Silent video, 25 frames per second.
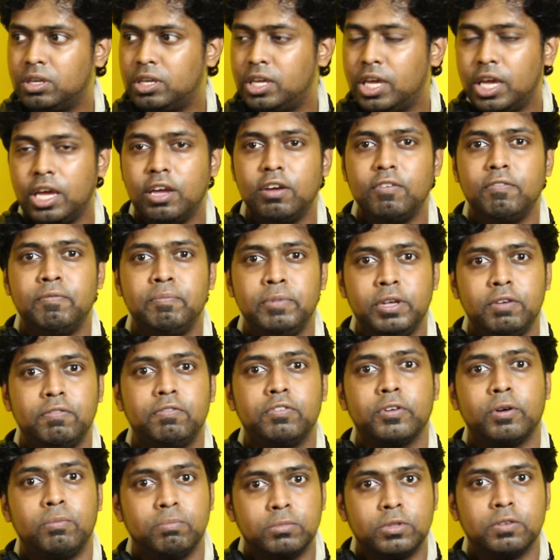gave me
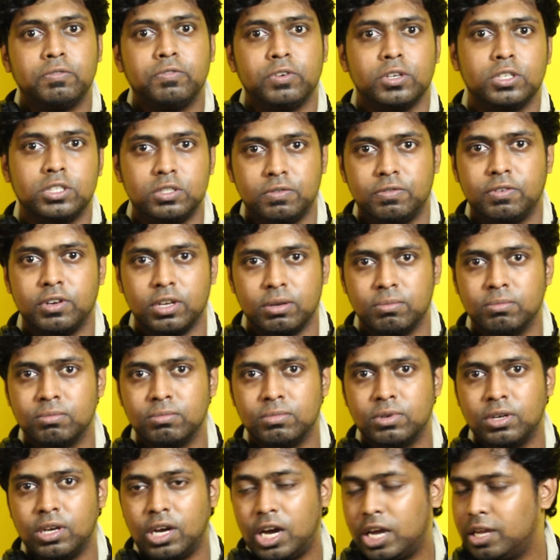from the first frame.
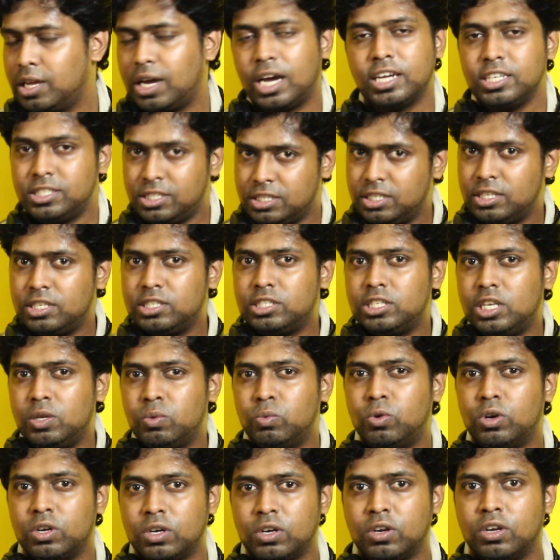I, I seriously
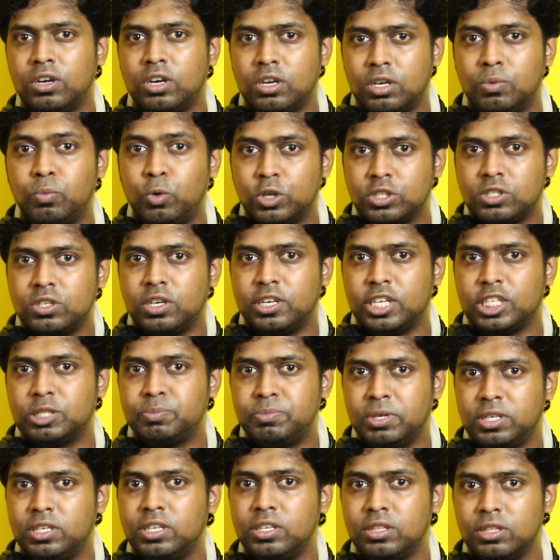was not, was not
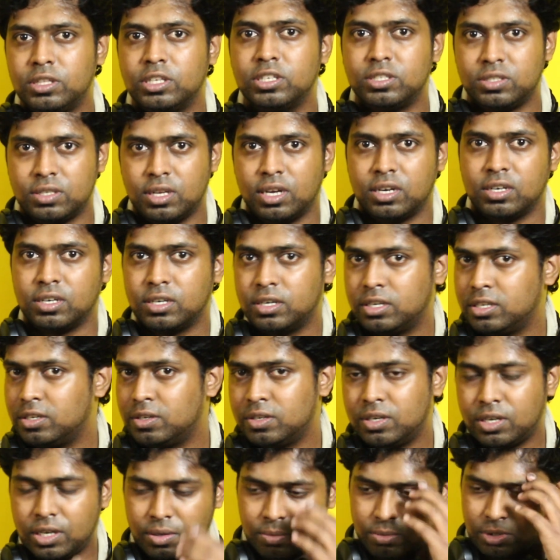expecting this standard, you
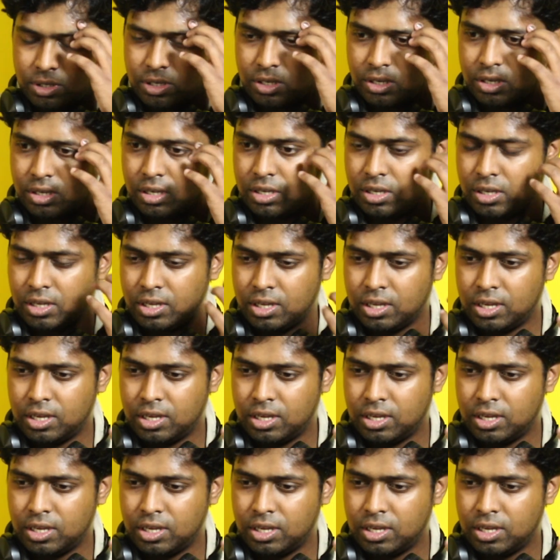know. Uh,